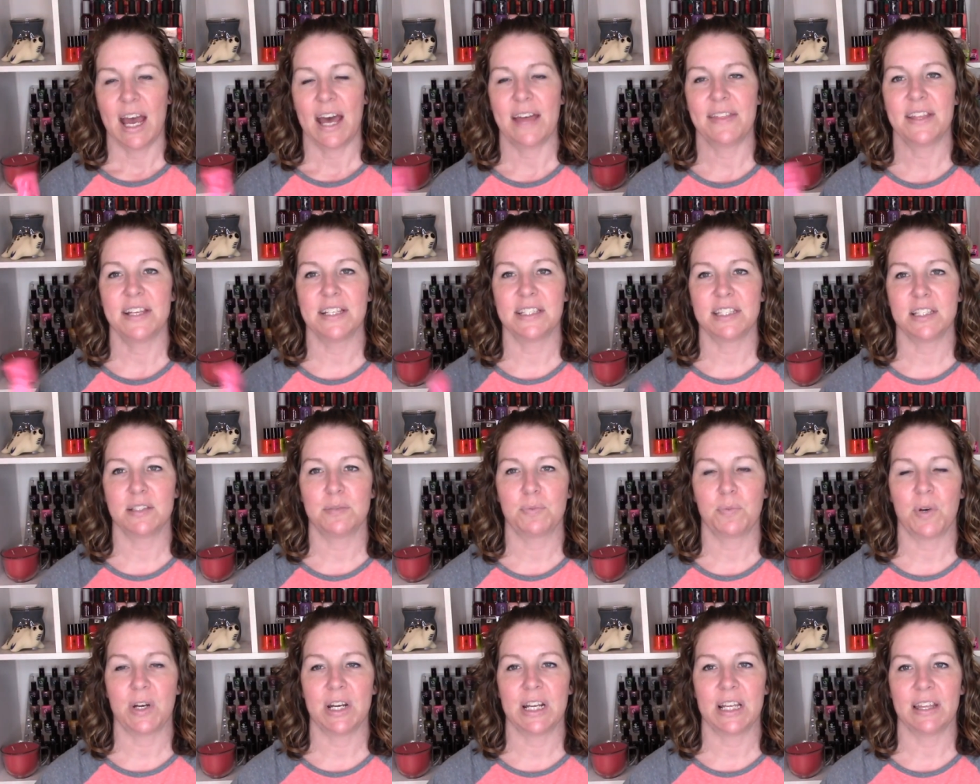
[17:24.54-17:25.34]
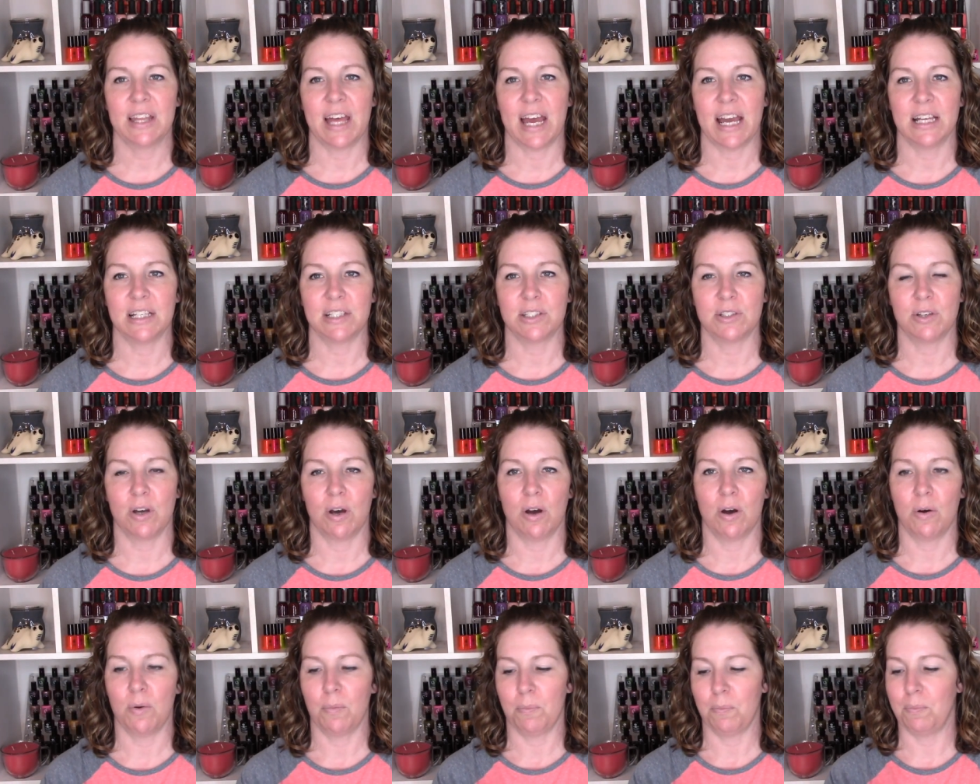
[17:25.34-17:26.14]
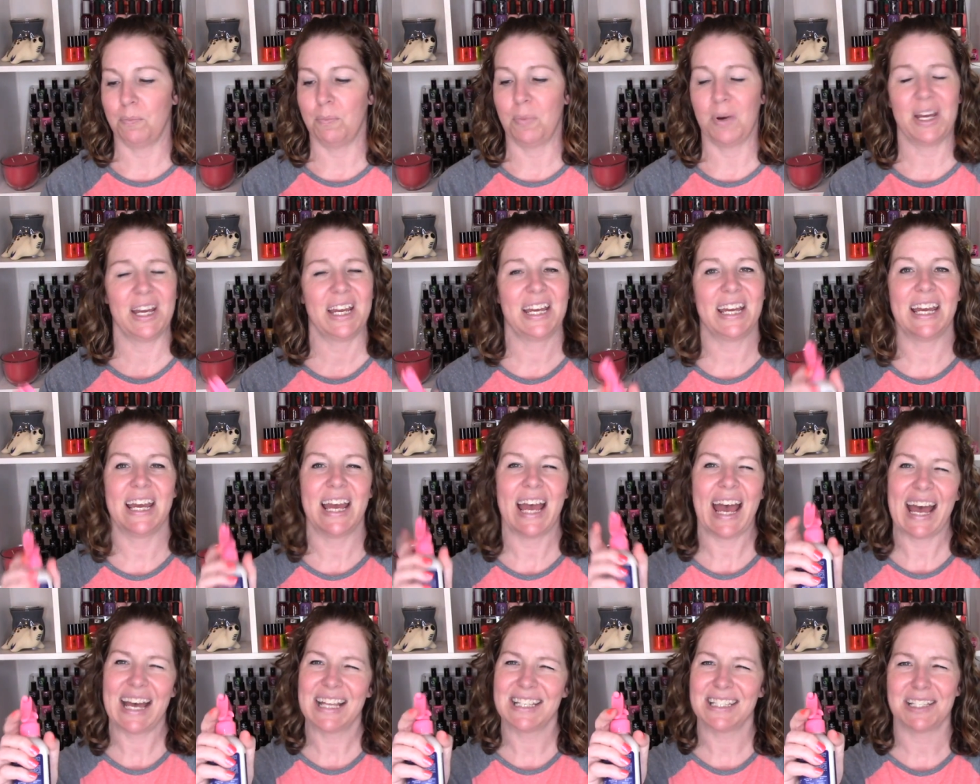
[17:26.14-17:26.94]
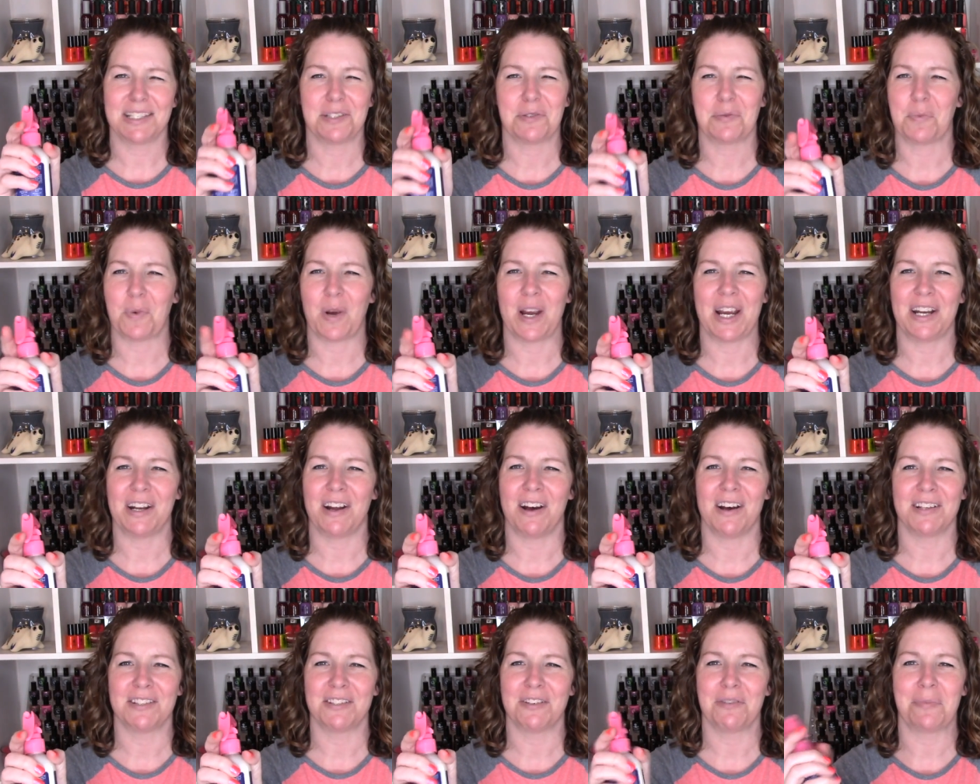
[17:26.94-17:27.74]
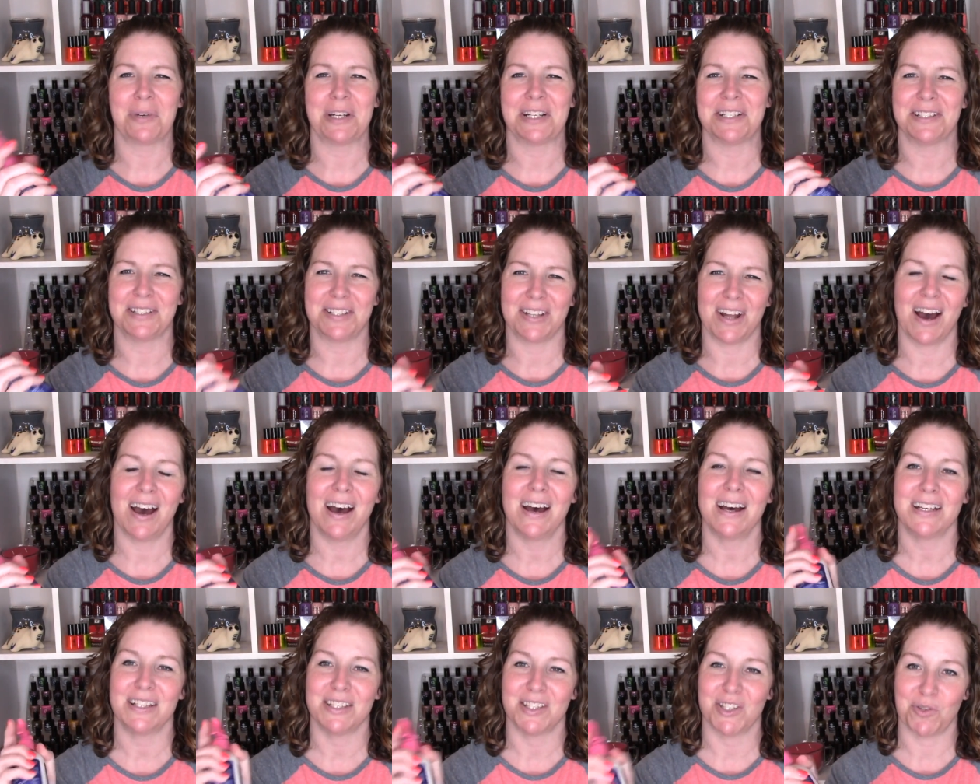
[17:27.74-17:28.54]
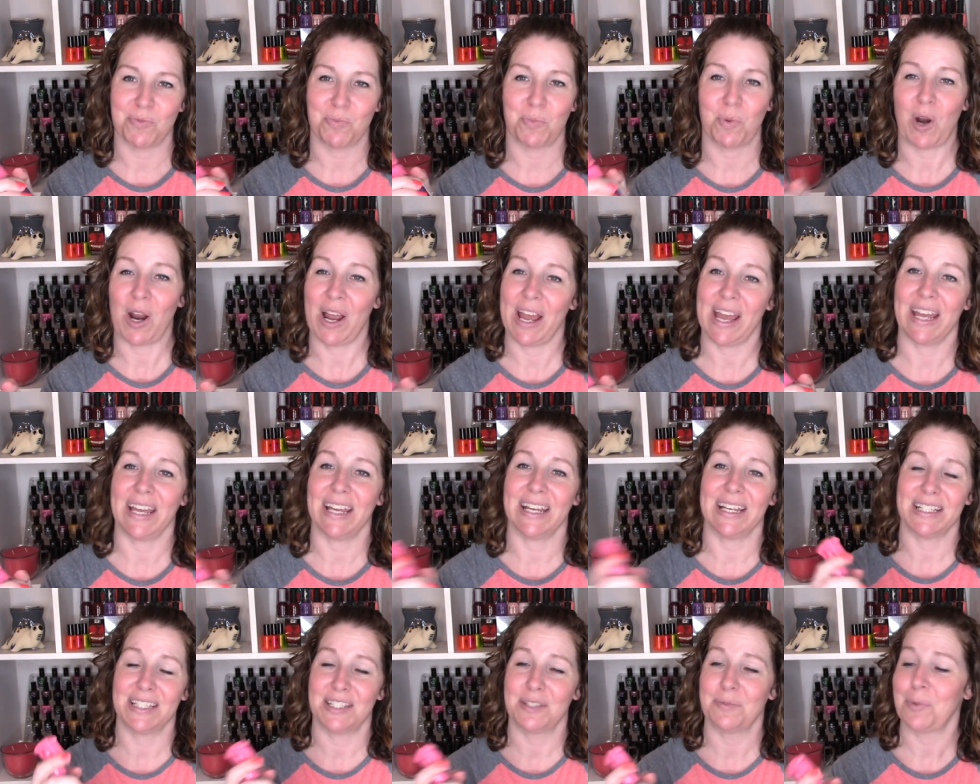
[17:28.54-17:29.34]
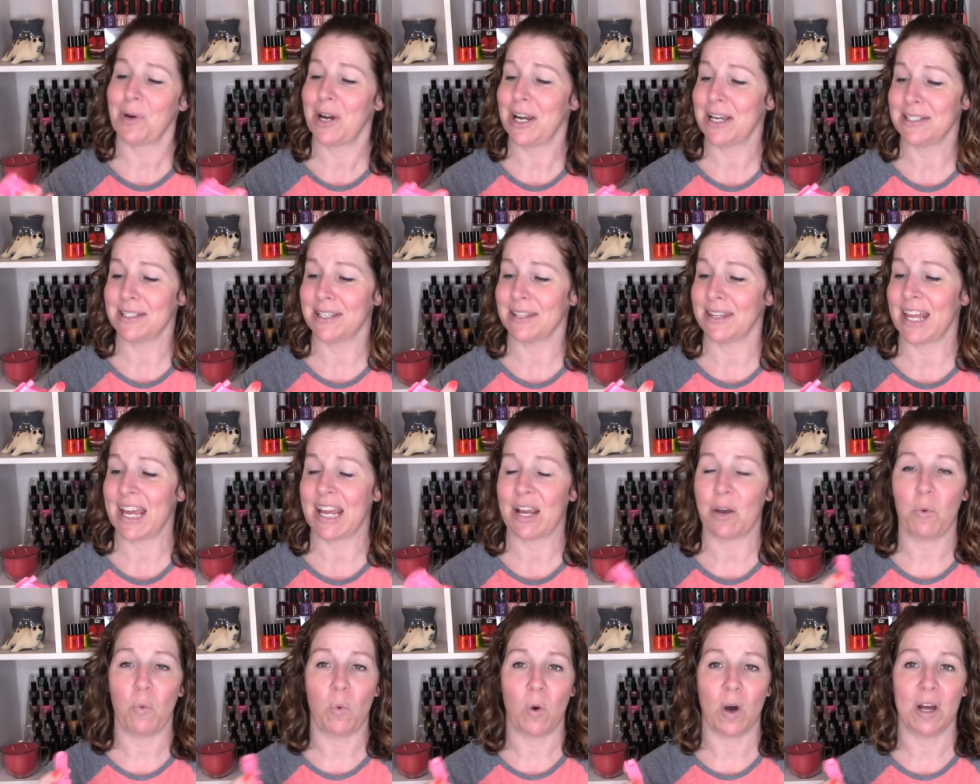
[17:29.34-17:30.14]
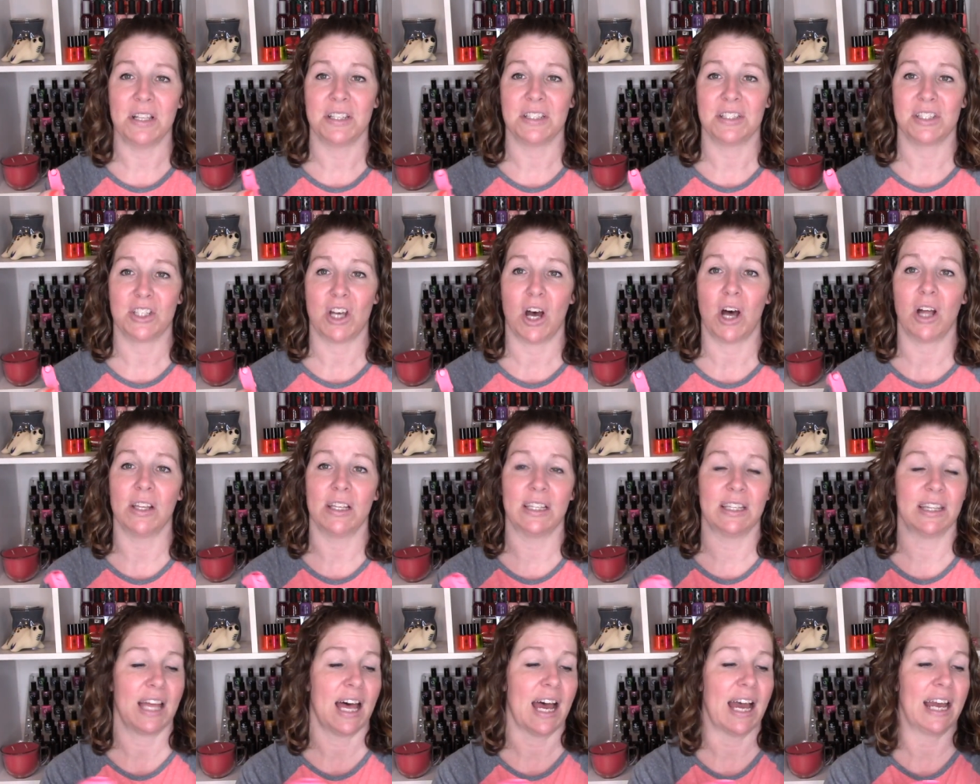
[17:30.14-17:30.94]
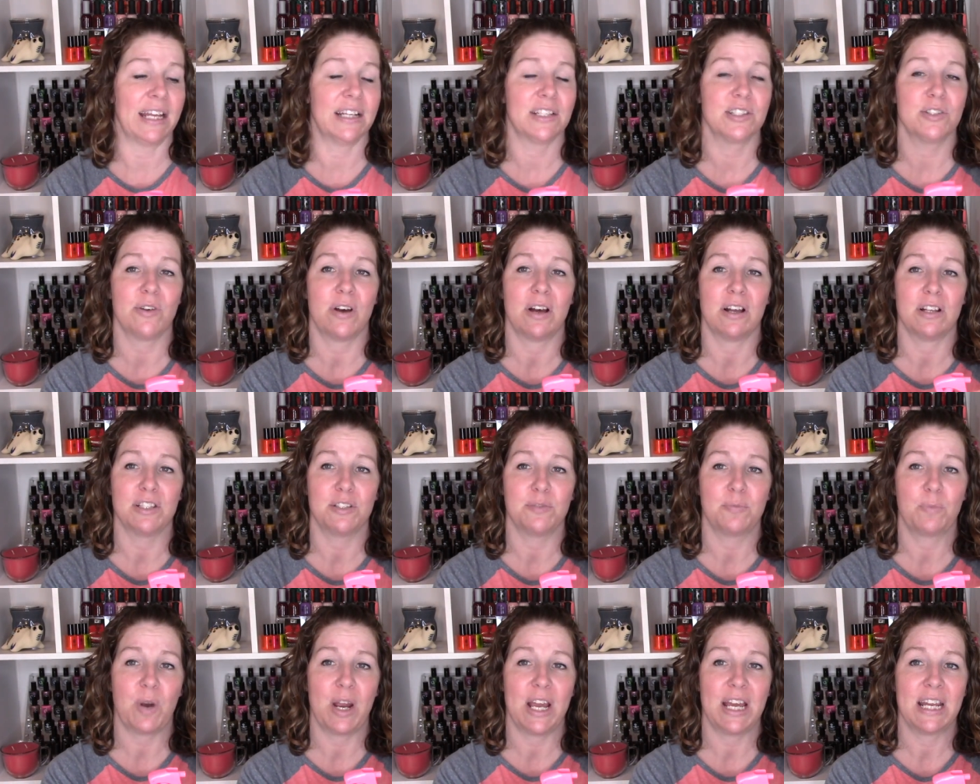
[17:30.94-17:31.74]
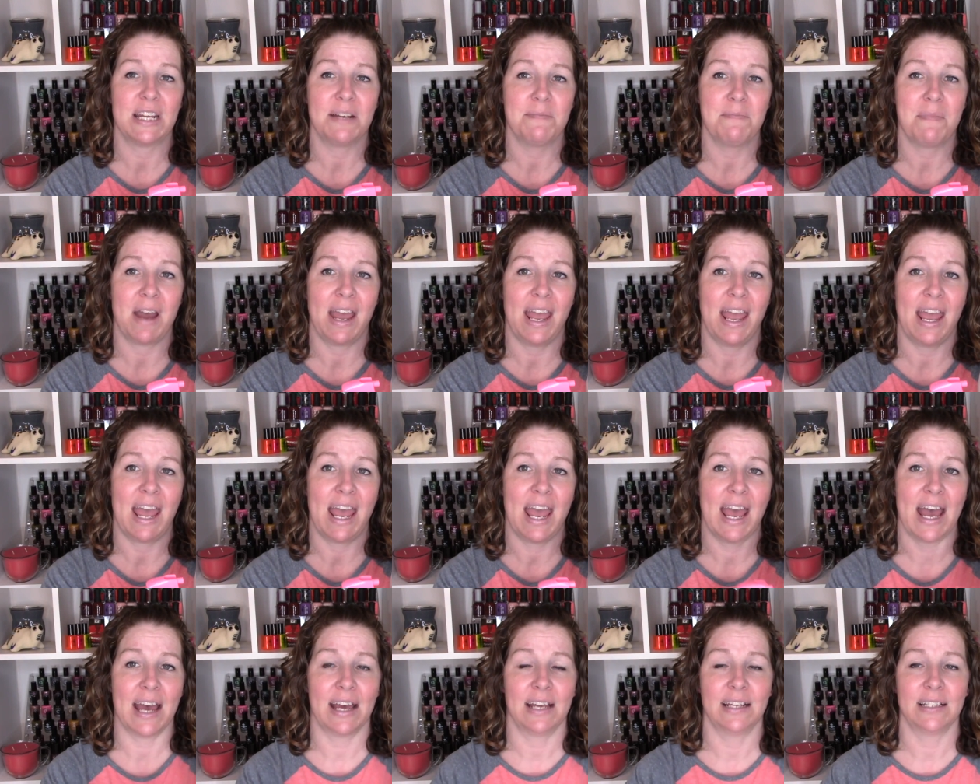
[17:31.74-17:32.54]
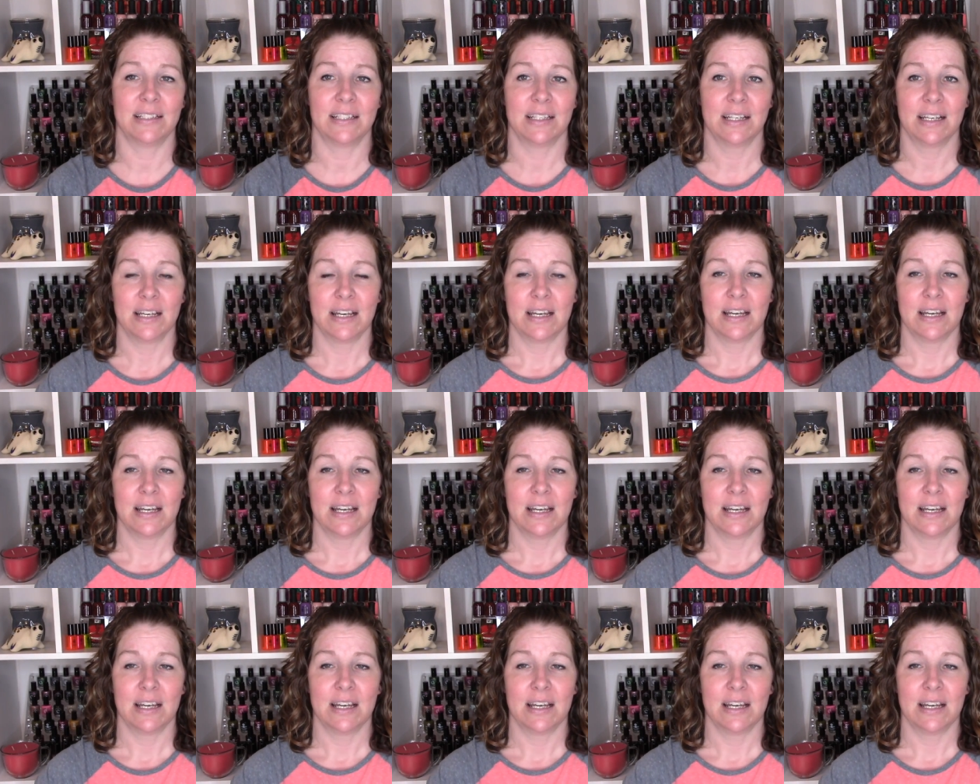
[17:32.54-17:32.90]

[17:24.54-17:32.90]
And this is pretty light, but it has a spray nozzle, but it's not a spray. It sprays in like one solid line. So I'll spray it in my hand,